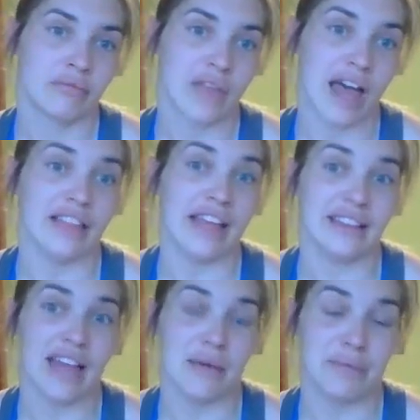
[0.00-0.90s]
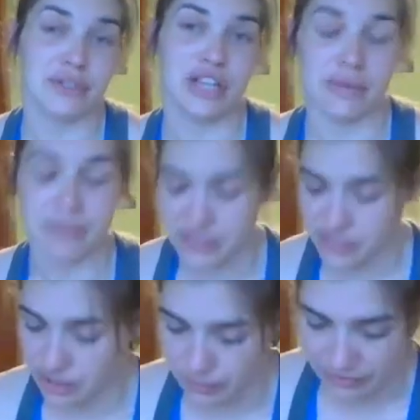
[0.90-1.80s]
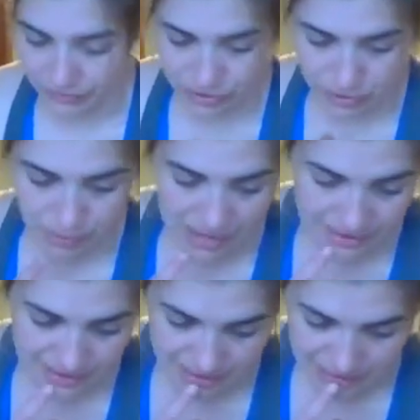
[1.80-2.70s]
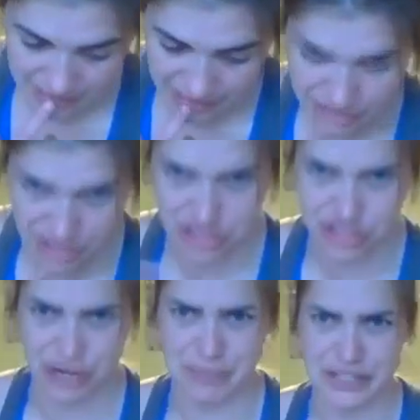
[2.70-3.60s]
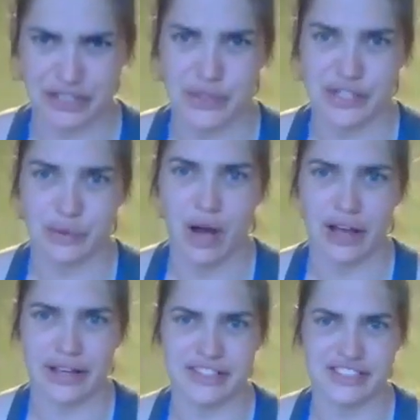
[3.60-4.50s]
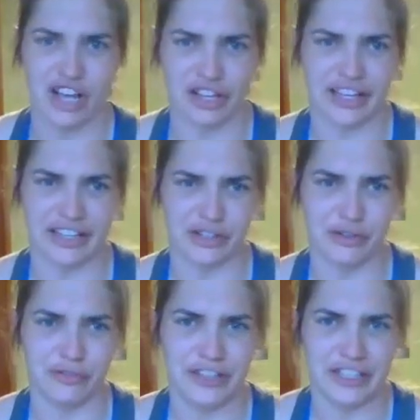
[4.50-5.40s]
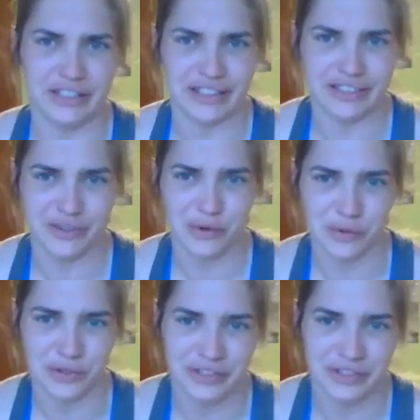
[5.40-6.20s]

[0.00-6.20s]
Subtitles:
I like that push-up. That's a good way for you to practice it. And then jumping to a squat is not like no feet. That's cool.